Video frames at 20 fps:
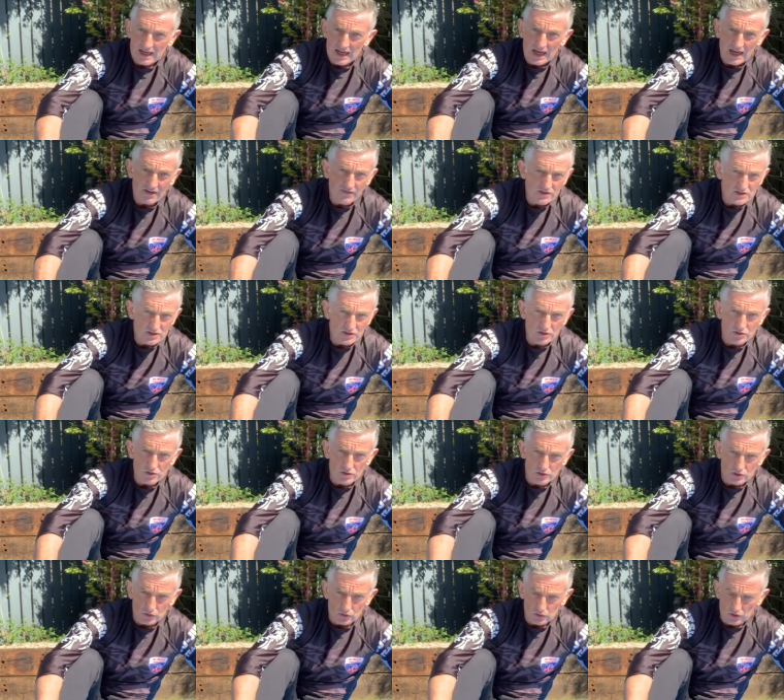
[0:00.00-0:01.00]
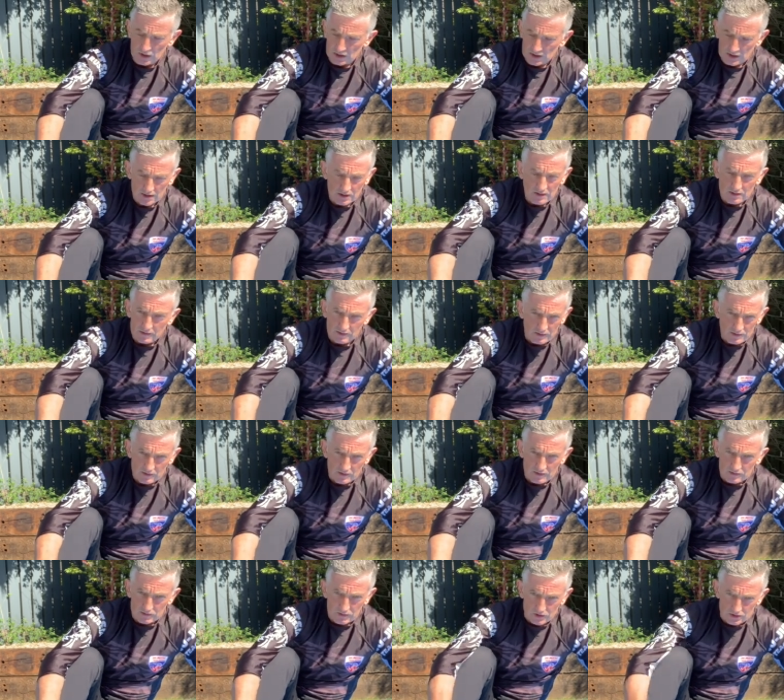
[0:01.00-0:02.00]
If it's too sore,
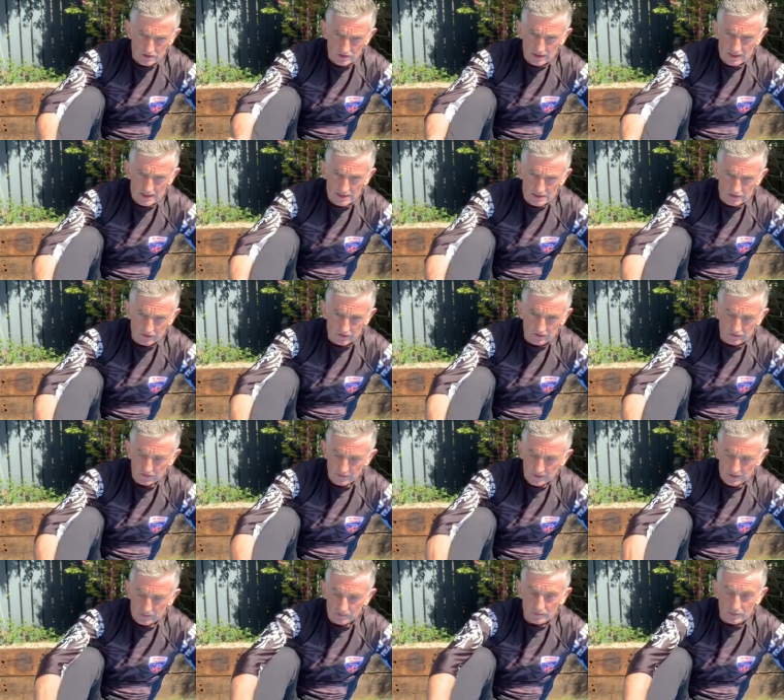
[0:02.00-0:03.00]
just ease it off a bit,